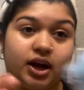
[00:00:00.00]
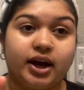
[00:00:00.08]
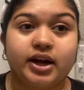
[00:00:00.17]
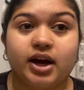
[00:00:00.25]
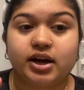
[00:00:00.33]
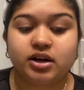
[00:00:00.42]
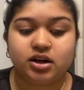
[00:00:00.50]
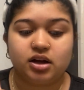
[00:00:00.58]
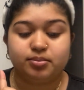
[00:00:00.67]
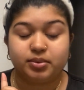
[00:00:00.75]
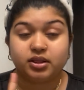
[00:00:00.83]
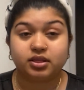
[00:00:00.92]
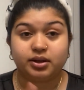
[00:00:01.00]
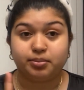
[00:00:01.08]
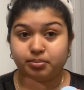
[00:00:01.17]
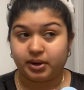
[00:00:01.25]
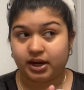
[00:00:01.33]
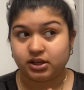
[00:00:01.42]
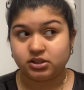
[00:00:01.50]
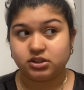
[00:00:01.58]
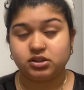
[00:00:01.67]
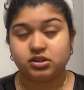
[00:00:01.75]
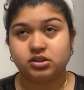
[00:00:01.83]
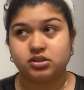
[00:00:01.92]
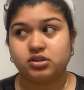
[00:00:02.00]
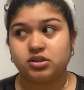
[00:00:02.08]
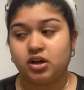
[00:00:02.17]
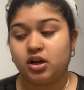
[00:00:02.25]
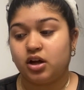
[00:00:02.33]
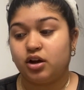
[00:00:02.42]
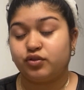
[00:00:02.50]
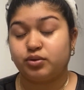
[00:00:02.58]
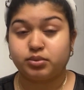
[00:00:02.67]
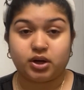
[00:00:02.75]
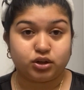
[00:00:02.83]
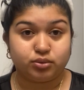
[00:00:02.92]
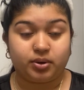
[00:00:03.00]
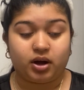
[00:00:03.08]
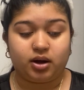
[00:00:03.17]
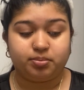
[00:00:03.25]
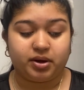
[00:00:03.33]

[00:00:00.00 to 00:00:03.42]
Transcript: I got a lip mask from ColourPop.